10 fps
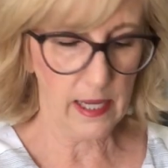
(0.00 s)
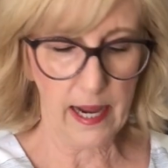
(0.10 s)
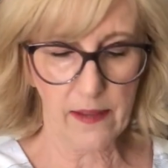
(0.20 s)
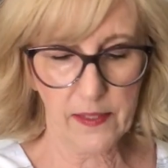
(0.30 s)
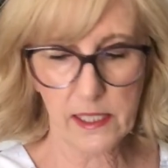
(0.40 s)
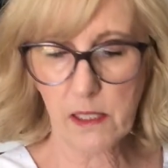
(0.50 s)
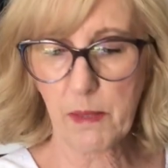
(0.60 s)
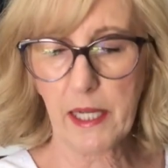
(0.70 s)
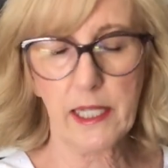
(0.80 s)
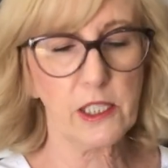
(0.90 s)
add these to
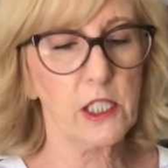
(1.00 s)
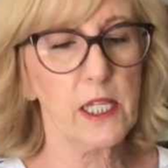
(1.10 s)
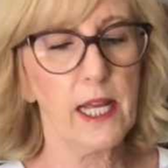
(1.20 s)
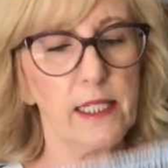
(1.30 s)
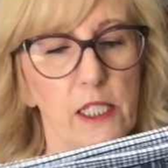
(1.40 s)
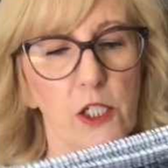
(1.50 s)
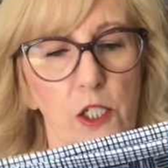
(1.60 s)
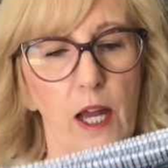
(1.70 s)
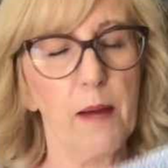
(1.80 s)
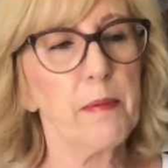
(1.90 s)
my Etsy
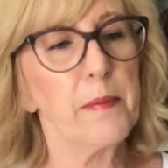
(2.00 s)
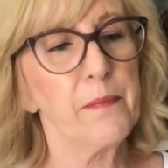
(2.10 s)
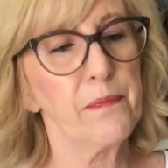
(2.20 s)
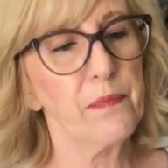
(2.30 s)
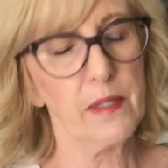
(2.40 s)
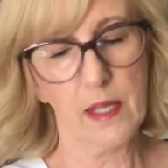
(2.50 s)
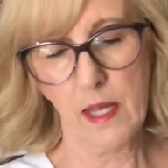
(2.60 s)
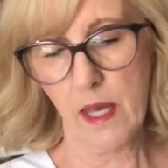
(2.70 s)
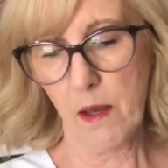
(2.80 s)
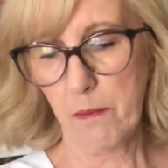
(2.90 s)
shop,
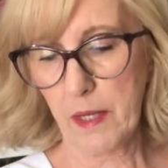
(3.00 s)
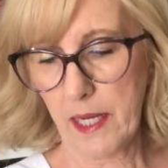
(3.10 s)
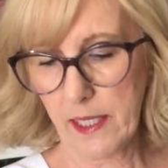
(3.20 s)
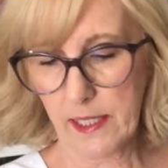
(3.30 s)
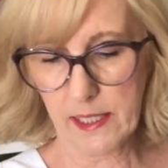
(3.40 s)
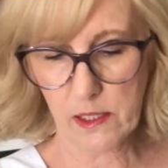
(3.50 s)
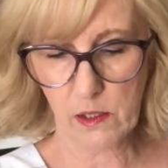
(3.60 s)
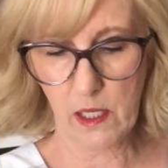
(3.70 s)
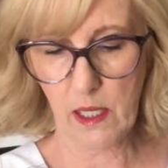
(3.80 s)
but it's